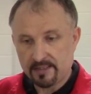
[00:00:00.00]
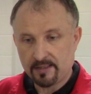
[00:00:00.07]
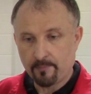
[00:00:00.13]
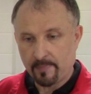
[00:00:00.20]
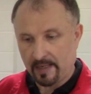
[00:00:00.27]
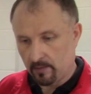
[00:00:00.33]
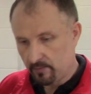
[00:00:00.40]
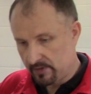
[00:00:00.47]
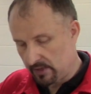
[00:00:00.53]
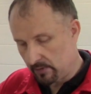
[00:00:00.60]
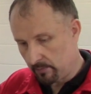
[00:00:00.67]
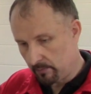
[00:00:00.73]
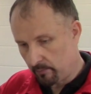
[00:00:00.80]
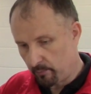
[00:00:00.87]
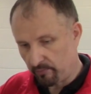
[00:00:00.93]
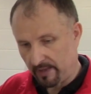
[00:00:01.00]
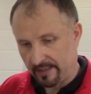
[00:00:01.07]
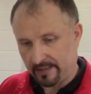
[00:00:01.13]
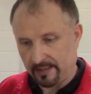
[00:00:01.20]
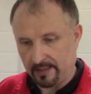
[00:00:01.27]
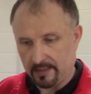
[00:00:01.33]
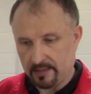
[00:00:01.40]
the mounting
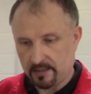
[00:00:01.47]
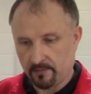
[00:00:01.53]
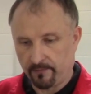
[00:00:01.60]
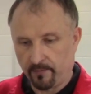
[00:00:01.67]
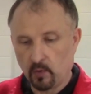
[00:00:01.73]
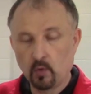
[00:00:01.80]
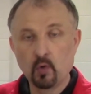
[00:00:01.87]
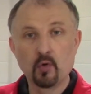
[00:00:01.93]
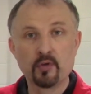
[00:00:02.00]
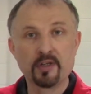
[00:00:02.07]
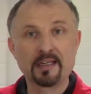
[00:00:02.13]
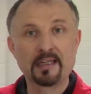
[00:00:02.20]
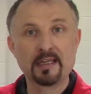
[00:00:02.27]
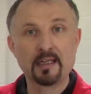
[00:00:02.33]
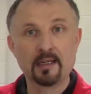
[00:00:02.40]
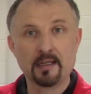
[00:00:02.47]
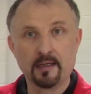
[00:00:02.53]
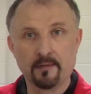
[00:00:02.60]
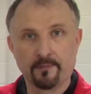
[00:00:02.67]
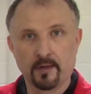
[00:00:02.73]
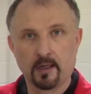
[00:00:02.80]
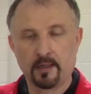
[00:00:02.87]
bracket for the gear
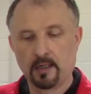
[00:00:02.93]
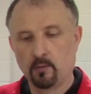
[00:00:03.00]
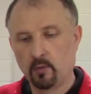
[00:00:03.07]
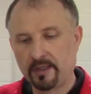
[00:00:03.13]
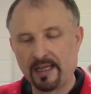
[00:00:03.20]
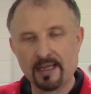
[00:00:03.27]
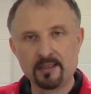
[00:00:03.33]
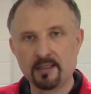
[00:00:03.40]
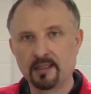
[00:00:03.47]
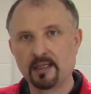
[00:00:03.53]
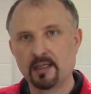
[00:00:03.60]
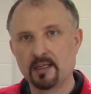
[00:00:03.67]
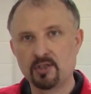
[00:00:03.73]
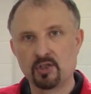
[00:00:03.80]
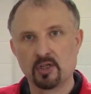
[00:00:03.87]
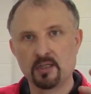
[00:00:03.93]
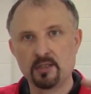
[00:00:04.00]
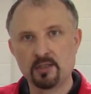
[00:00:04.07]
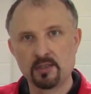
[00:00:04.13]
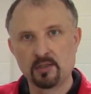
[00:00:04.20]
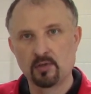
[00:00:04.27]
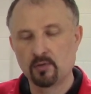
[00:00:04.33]
lever. Now we'll get into gear
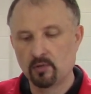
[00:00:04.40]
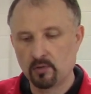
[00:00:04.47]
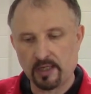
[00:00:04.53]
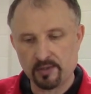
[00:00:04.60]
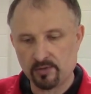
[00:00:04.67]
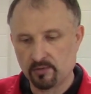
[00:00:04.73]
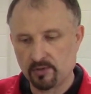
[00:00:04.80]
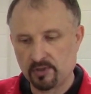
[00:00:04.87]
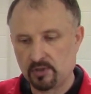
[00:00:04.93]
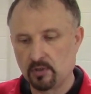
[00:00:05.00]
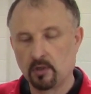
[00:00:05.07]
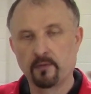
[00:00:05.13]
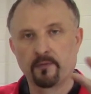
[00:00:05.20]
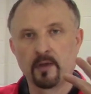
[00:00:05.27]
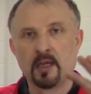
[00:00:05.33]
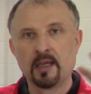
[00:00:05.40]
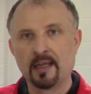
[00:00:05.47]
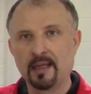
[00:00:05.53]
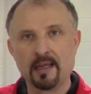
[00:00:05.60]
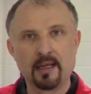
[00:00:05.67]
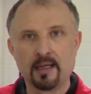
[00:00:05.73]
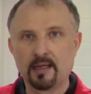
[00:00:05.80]
changes and all that sort of stuff
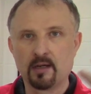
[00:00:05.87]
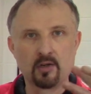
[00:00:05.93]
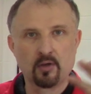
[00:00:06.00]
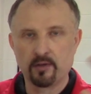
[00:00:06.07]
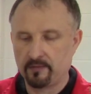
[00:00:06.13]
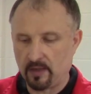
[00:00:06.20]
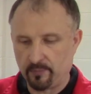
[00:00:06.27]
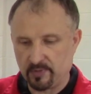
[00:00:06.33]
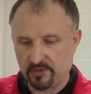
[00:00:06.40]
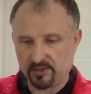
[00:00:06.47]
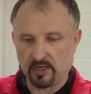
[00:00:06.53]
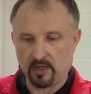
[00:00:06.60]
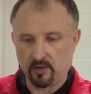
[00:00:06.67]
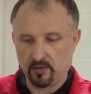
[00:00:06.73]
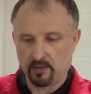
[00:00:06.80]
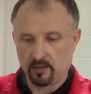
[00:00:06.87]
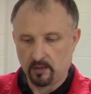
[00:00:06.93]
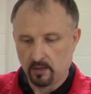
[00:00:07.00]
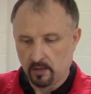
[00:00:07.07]
in another episode.